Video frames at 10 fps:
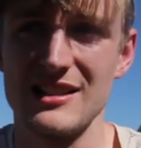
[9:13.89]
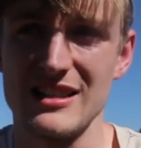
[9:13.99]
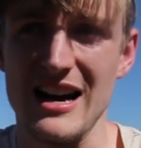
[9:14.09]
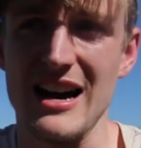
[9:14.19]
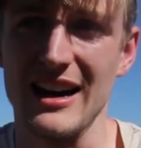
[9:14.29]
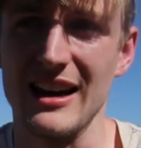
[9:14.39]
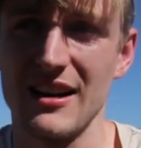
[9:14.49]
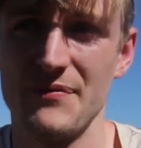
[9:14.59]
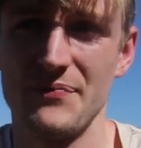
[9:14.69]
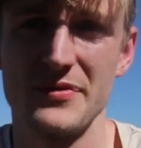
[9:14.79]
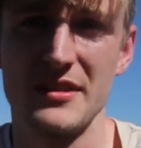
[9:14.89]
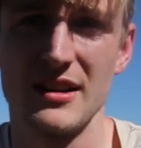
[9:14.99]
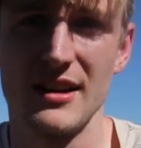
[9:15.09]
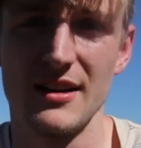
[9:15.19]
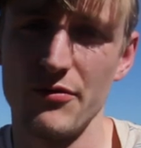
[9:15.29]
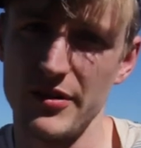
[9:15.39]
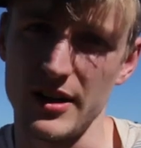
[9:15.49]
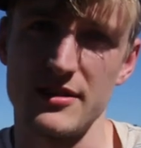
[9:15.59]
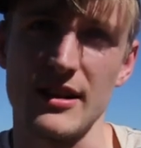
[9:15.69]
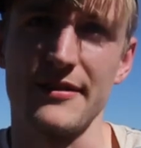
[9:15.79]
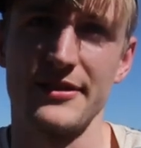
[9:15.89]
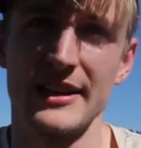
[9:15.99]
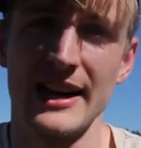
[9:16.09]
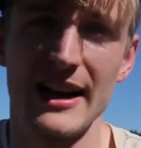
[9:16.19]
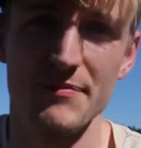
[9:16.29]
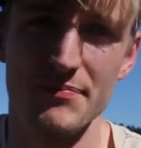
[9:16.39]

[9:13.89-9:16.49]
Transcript: its eye very softly,